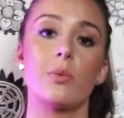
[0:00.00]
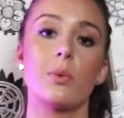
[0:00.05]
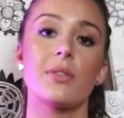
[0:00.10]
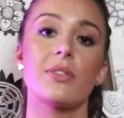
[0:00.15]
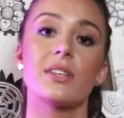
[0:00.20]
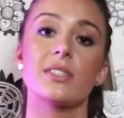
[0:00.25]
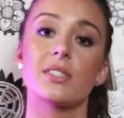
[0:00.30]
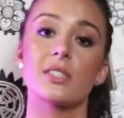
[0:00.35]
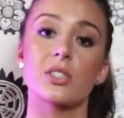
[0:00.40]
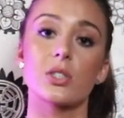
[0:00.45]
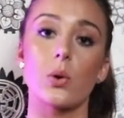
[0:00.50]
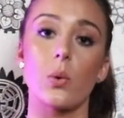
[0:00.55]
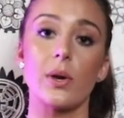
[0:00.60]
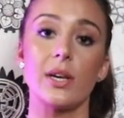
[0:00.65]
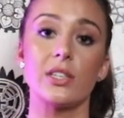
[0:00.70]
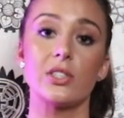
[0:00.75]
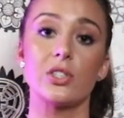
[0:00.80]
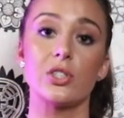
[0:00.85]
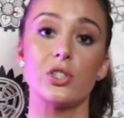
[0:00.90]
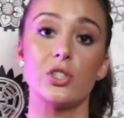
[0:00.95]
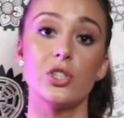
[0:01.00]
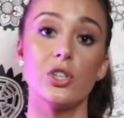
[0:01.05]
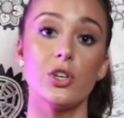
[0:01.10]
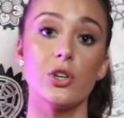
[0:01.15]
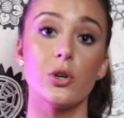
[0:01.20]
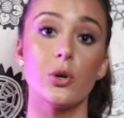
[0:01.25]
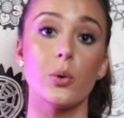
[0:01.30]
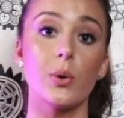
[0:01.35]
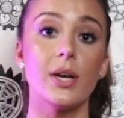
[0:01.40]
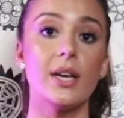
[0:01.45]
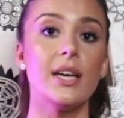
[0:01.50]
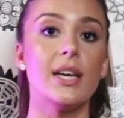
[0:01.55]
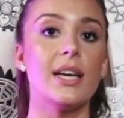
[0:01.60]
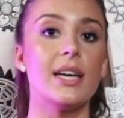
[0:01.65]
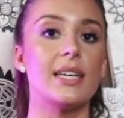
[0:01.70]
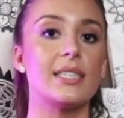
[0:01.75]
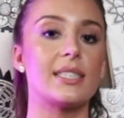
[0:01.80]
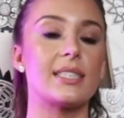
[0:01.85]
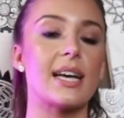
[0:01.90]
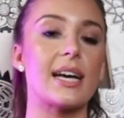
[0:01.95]
And what this is going to do
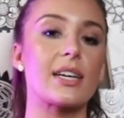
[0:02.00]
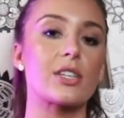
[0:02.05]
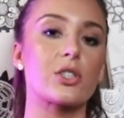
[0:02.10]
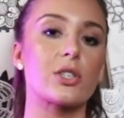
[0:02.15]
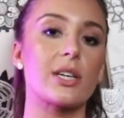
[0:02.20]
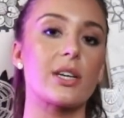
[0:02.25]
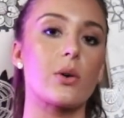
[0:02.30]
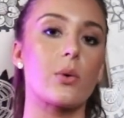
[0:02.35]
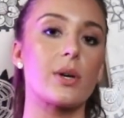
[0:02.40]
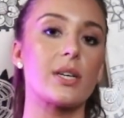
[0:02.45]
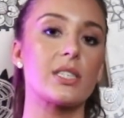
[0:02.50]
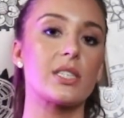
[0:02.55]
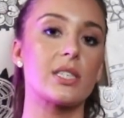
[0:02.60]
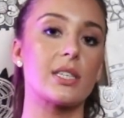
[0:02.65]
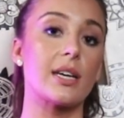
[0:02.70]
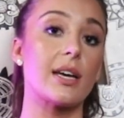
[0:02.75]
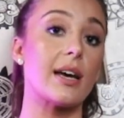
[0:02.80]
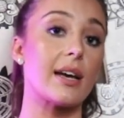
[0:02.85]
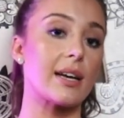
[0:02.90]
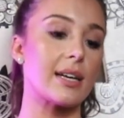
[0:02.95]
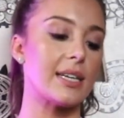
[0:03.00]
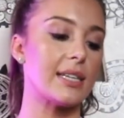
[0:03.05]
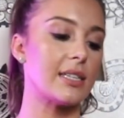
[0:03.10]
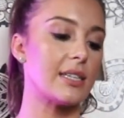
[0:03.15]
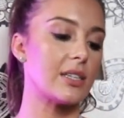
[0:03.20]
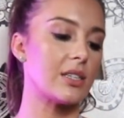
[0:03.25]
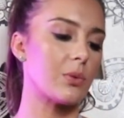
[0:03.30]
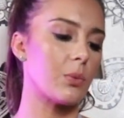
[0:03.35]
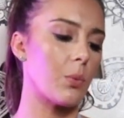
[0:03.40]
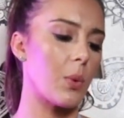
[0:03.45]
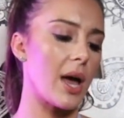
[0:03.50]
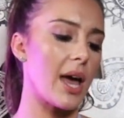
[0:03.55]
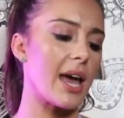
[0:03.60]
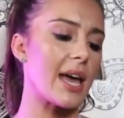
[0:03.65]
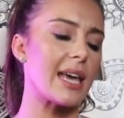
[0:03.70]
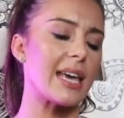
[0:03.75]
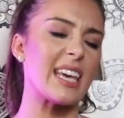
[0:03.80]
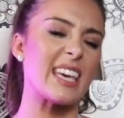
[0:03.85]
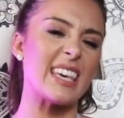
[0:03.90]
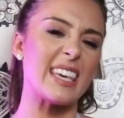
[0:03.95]
is actually going to, in a
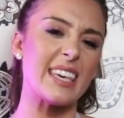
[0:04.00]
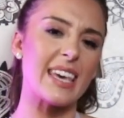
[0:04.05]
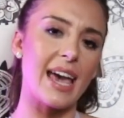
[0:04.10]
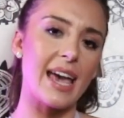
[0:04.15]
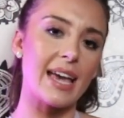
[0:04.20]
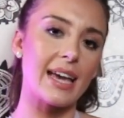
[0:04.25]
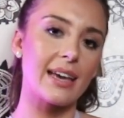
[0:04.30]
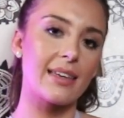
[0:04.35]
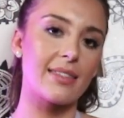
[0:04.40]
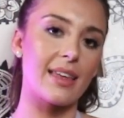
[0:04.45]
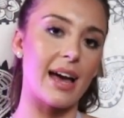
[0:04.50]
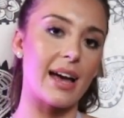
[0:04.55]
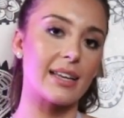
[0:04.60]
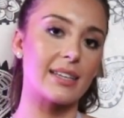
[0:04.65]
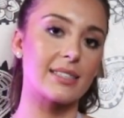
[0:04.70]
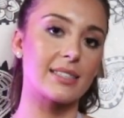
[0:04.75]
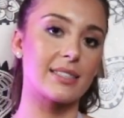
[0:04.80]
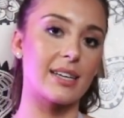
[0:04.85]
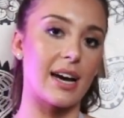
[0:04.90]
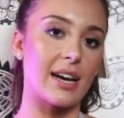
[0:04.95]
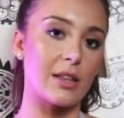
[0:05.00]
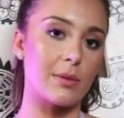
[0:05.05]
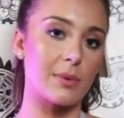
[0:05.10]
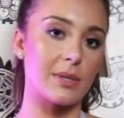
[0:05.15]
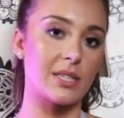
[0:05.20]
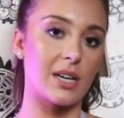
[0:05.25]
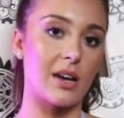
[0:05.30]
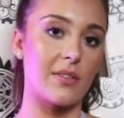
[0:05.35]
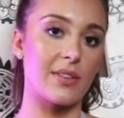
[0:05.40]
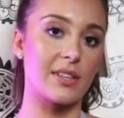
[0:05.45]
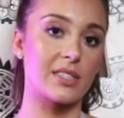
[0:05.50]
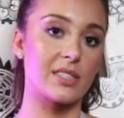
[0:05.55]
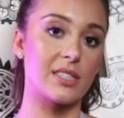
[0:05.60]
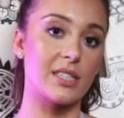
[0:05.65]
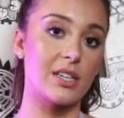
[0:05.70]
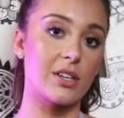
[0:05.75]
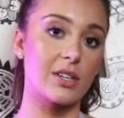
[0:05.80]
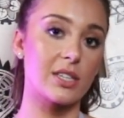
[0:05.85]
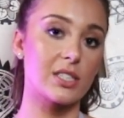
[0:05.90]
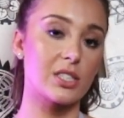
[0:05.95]
way, yank that side of the baton that's
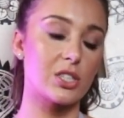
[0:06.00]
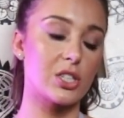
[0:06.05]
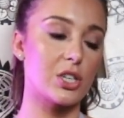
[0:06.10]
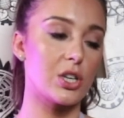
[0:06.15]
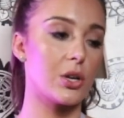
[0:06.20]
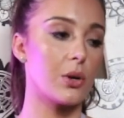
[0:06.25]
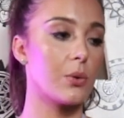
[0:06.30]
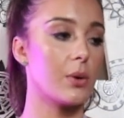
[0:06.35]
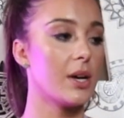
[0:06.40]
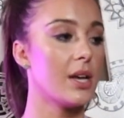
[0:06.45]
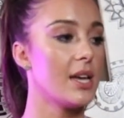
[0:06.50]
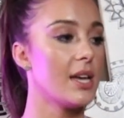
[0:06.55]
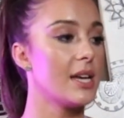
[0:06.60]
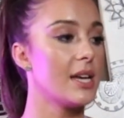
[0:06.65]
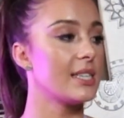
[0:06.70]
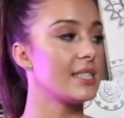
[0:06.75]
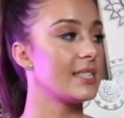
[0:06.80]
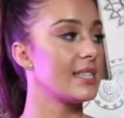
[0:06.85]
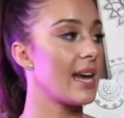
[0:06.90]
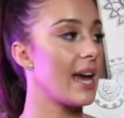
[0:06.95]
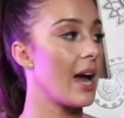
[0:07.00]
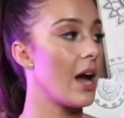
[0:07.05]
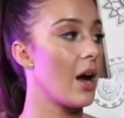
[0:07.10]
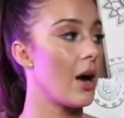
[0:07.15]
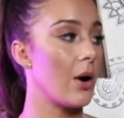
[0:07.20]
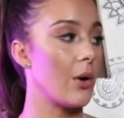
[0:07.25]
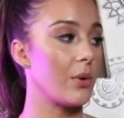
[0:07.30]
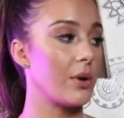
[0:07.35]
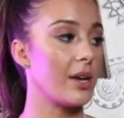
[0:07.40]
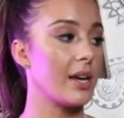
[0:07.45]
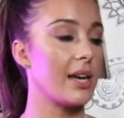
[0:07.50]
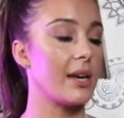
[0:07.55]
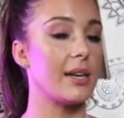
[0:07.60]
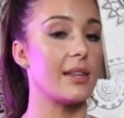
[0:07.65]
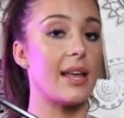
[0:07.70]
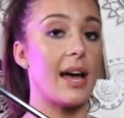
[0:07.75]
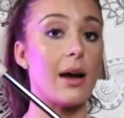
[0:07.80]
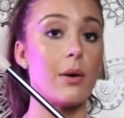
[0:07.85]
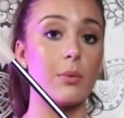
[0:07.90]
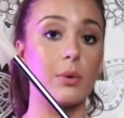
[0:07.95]
nearest to you down,
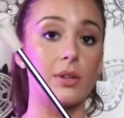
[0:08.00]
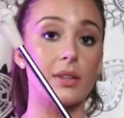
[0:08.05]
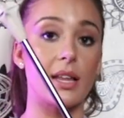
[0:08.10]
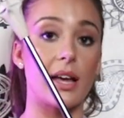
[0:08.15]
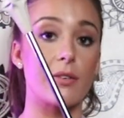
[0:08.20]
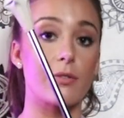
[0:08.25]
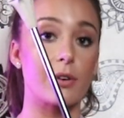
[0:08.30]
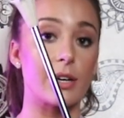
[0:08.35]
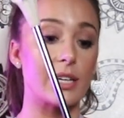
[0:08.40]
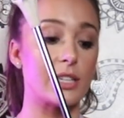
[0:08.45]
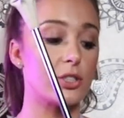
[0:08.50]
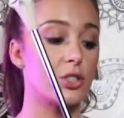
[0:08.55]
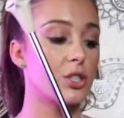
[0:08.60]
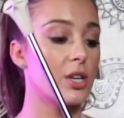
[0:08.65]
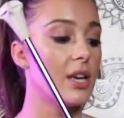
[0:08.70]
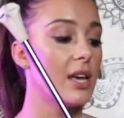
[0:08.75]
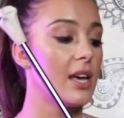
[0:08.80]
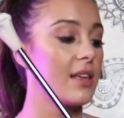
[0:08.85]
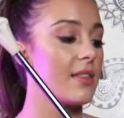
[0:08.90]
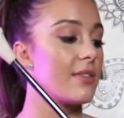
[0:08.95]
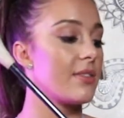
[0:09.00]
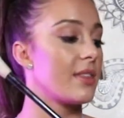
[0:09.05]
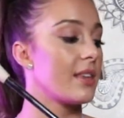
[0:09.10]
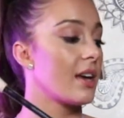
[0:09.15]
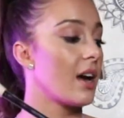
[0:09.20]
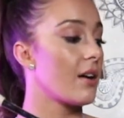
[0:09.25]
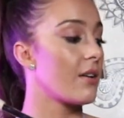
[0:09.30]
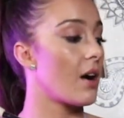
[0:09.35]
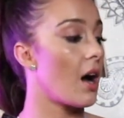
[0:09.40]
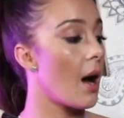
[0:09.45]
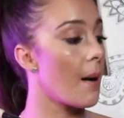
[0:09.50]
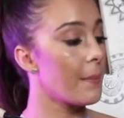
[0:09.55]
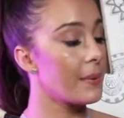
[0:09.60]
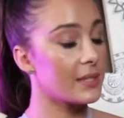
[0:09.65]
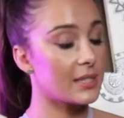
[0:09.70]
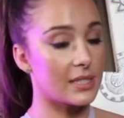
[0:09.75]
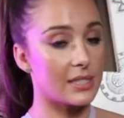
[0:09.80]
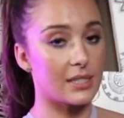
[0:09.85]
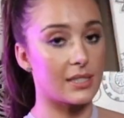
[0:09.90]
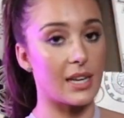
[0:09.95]
and that will leverage the
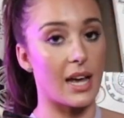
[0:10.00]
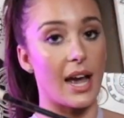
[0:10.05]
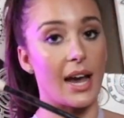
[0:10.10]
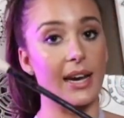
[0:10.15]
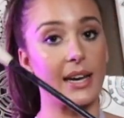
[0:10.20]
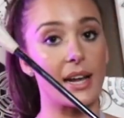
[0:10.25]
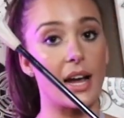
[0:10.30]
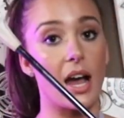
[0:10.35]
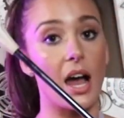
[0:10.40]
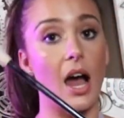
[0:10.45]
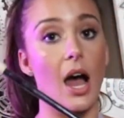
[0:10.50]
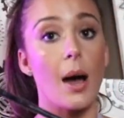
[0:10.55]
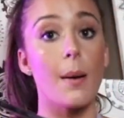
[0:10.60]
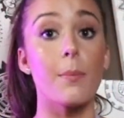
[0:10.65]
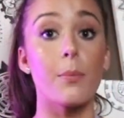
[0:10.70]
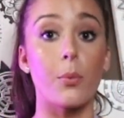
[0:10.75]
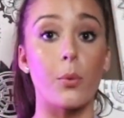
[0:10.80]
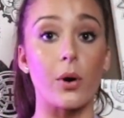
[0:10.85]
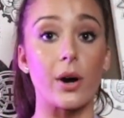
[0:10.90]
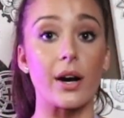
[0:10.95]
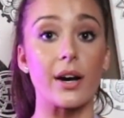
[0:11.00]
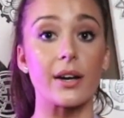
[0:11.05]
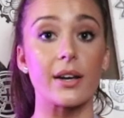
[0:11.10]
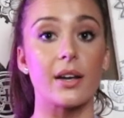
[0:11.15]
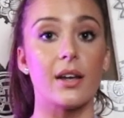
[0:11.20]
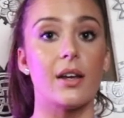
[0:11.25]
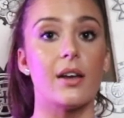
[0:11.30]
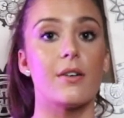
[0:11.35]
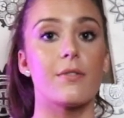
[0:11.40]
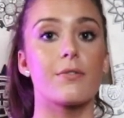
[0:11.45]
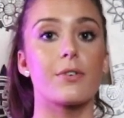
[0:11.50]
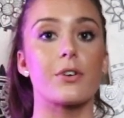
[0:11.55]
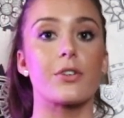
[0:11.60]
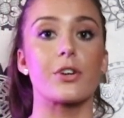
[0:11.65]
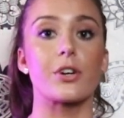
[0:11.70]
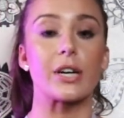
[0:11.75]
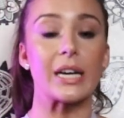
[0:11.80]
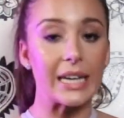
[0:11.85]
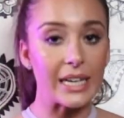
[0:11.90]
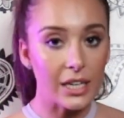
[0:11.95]
opposite side upward,
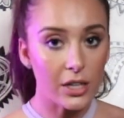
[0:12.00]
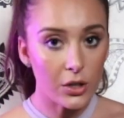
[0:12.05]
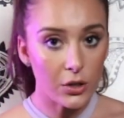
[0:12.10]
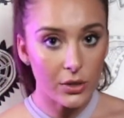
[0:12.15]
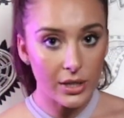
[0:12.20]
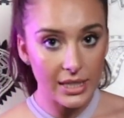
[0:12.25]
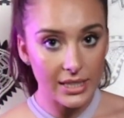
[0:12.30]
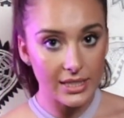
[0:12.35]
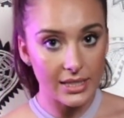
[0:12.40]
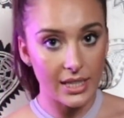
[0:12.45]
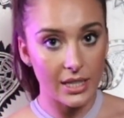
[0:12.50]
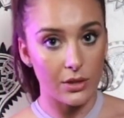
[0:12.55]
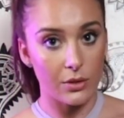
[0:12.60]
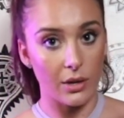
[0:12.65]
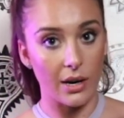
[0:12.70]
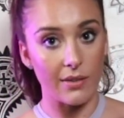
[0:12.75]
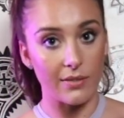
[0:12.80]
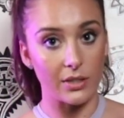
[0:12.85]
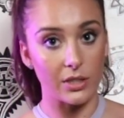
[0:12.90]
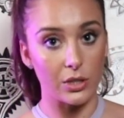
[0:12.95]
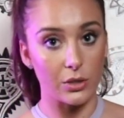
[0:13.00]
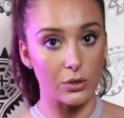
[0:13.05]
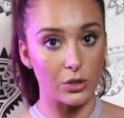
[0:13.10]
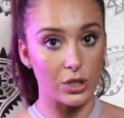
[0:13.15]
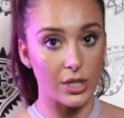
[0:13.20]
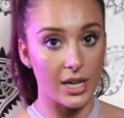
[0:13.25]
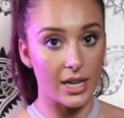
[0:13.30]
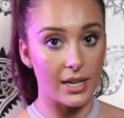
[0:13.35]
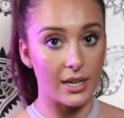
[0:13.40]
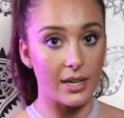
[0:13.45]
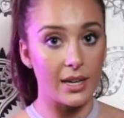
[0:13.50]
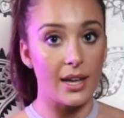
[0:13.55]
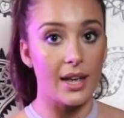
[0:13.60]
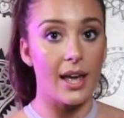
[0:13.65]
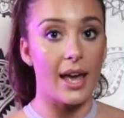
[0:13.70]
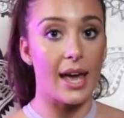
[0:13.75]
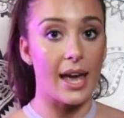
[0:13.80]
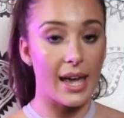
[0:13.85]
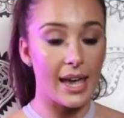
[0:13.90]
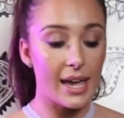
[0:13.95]
further increasing the revolution,
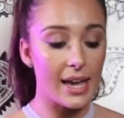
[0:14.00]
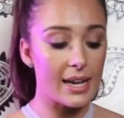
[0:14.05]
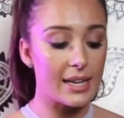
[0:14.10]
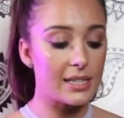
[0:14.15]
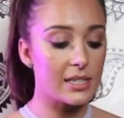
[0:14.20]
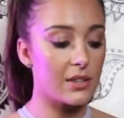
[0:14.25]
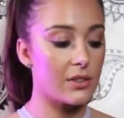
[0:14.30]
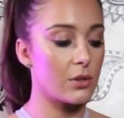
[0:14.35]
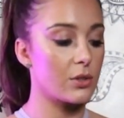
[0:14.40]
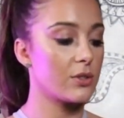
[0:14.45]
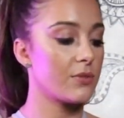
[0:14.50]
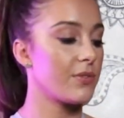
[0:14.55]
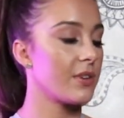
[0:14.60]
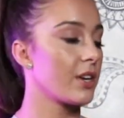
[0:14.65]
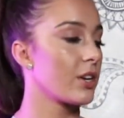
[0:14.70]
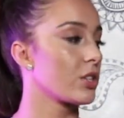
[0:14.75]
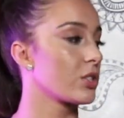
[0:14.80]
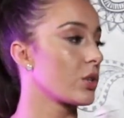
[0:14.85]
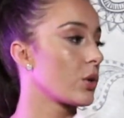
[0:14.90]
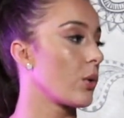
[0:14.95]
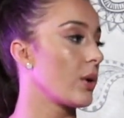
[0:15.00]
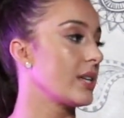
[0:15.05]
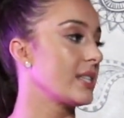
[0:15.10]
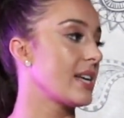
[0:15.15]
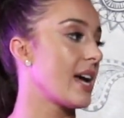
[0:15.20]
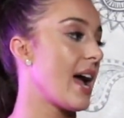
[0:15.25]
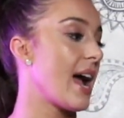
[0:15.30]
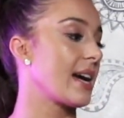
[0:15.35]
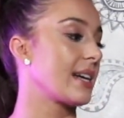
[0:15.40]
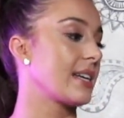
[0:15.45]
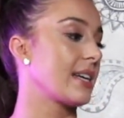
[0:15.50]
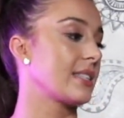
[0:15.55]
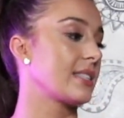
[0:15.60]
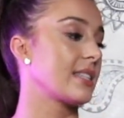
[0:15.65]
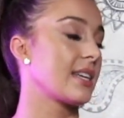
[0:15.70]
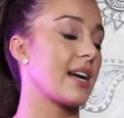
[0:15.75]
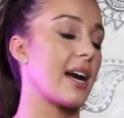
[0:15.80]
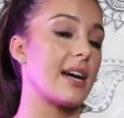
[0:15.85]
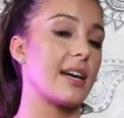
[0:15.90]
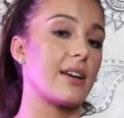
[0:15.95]
and those fingers are going to act as
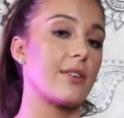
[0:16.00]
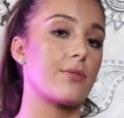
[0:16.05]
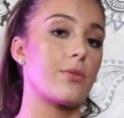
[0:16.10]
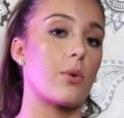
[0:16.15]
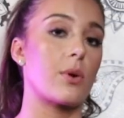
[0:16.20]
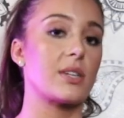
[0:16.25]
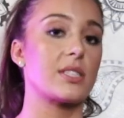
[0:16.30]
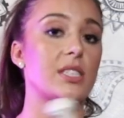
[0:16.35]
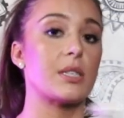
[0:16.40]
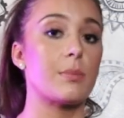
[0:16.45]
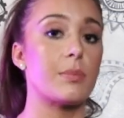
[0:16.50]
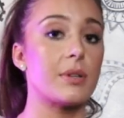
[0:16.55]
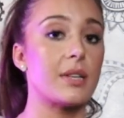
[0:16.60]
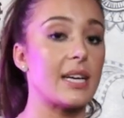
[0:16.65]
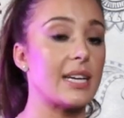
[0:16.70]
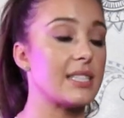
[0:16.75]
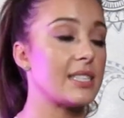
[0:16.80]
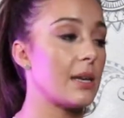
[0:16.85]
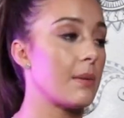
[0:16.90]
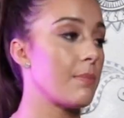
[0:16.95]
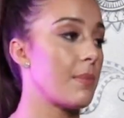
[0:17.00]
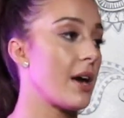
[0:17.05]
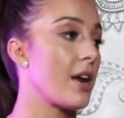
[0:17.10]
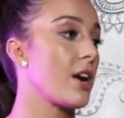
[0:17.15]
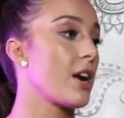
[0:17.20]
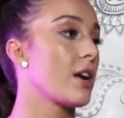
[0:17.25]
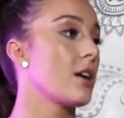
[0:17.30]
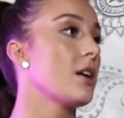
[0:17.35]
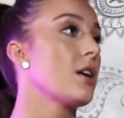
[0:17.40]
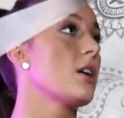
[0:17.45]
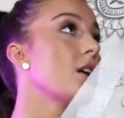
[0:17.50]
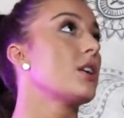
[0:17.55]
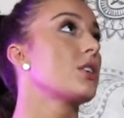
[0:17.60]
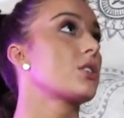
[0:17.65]
the guiding force to place it better.